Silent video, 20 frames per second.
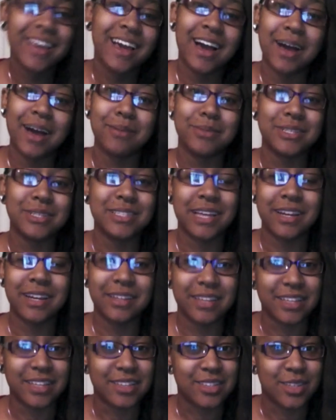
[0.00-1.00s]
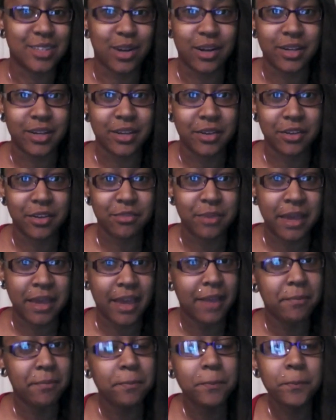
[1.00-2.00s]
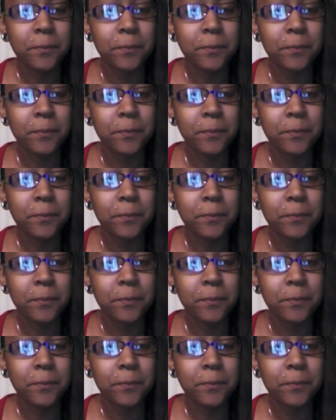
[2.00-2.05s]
I'm just kind of like talking off my head,